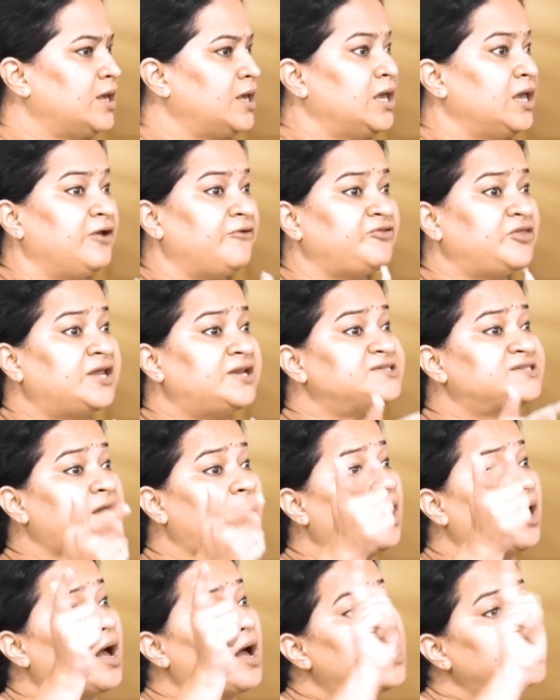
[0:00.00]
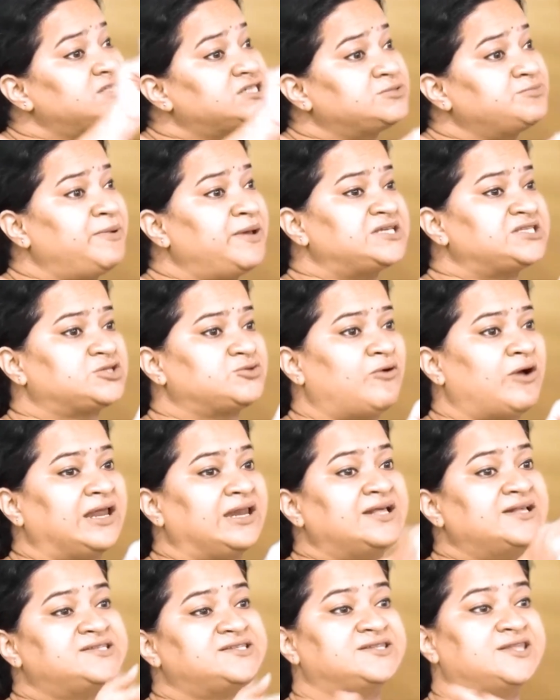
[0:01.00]
If there is a caste-based
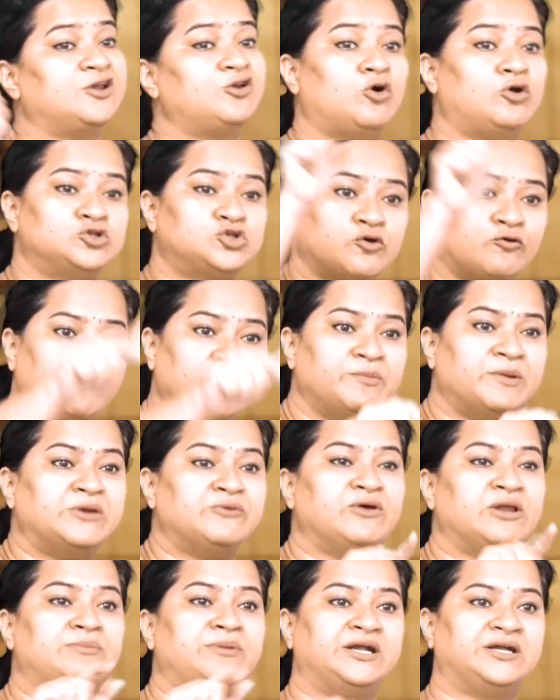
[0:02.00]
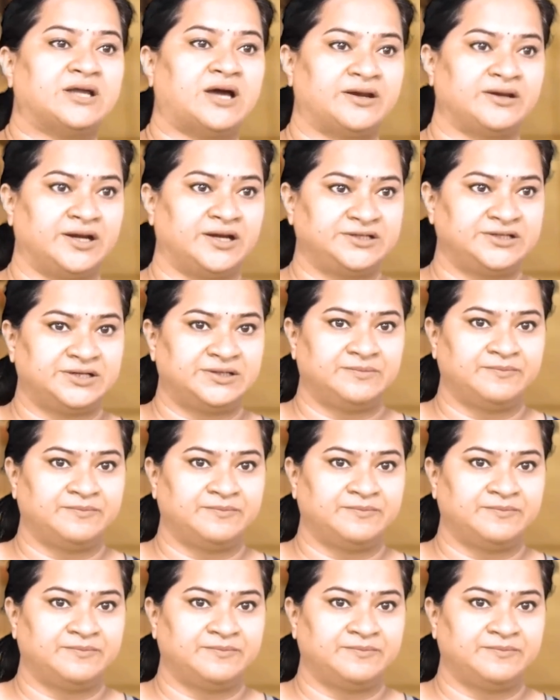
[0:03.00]
violence, then also women will be targeted.